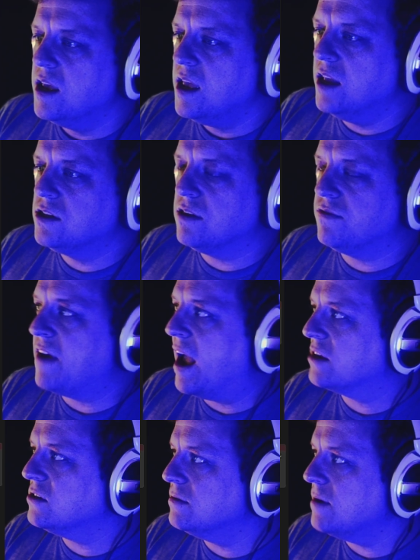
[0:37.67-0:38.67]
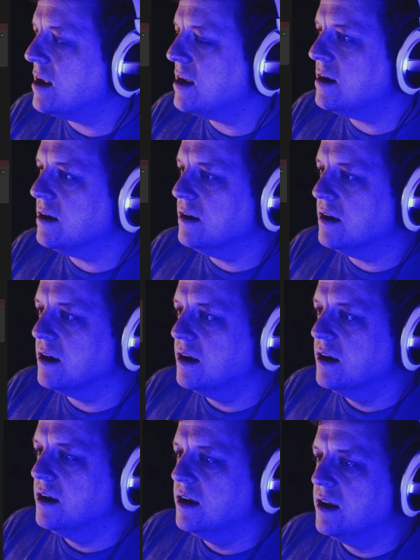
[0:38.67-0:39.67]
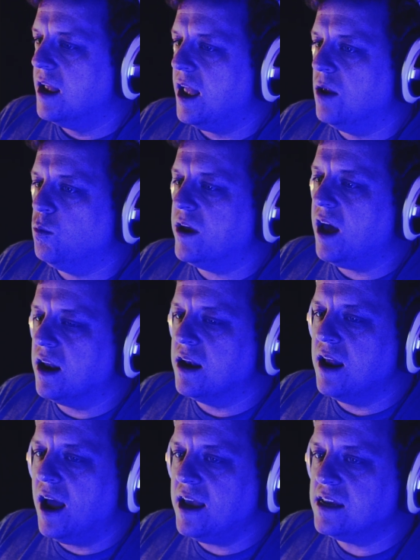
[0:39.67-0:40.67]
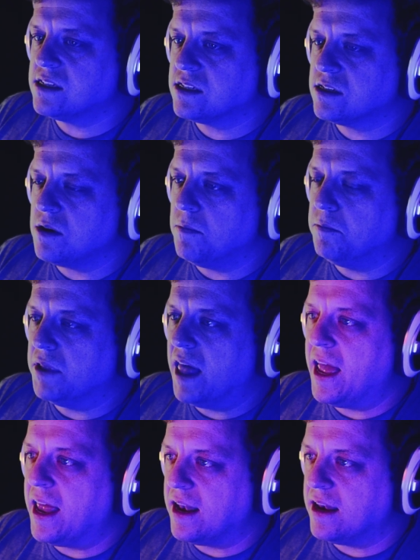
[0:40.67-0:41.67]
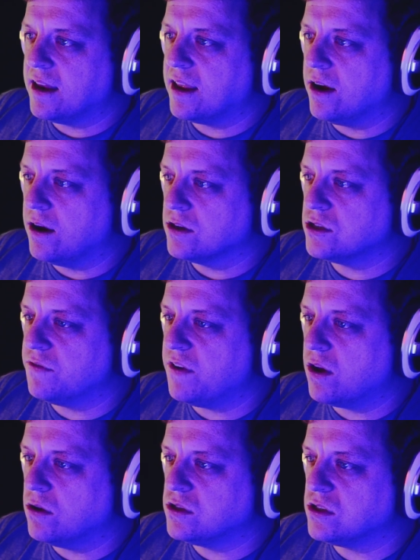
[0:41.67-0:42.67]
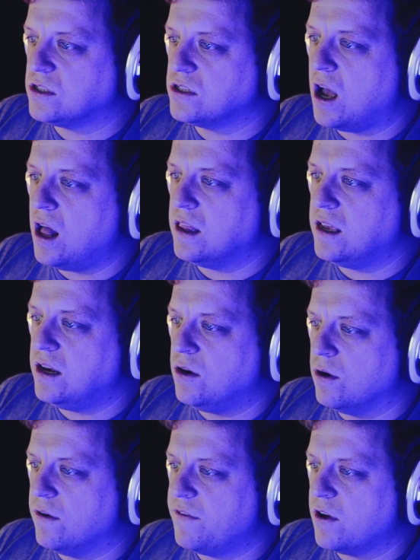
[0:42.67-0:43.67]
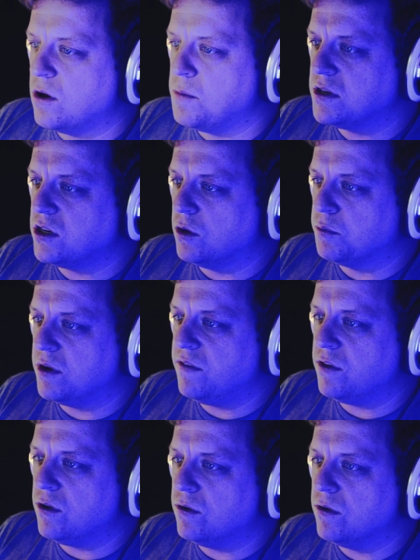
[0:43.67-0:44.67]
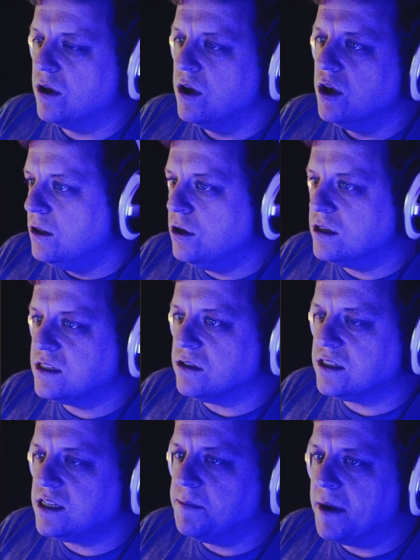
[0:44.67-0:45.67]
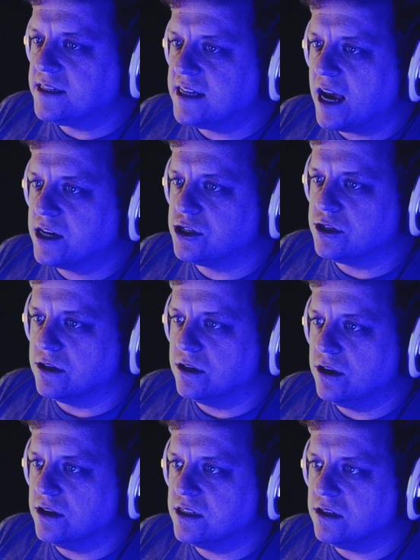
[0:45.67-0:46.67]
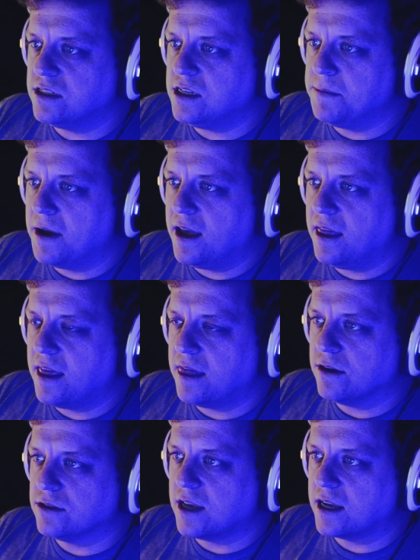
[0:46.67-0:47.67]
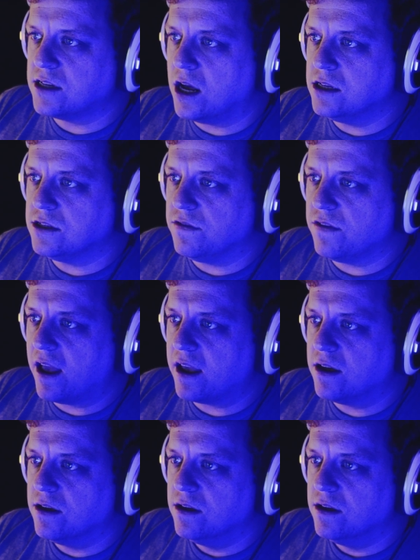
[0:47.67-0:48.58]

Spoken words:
into the factor right here, and we got a nice blend here. So if I go to solid, or if I go to material preview, you can still see my texture. You can still see that there's like tons of like